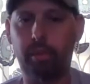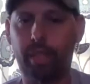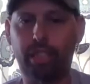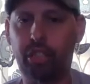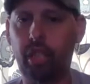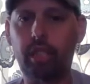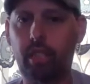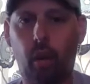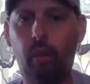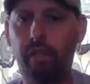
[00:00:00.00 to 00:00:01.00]
but they just
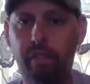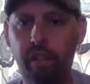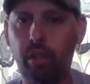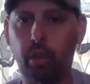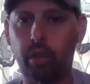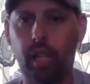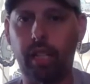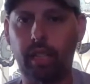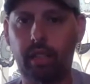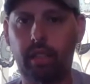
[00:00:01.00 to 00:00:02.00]
don't feel
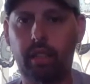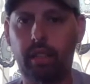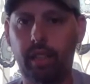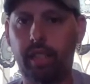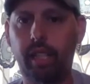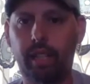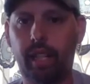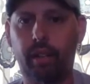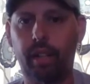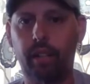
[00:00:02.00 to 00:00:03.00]
like the
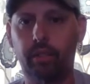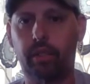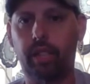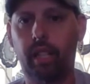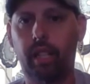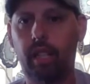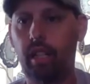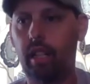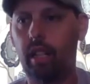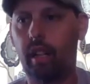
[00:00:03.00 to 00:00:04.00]
Diodarios
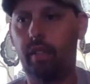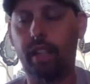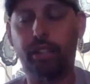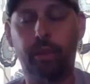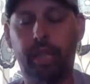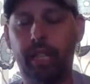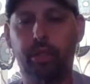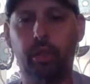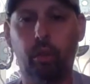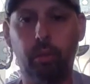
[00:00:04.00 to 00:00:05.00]
that you would get at
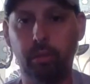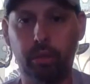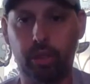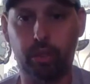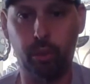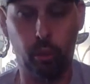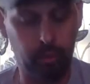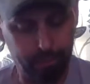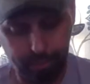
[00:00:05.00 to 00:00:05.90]
your local music store.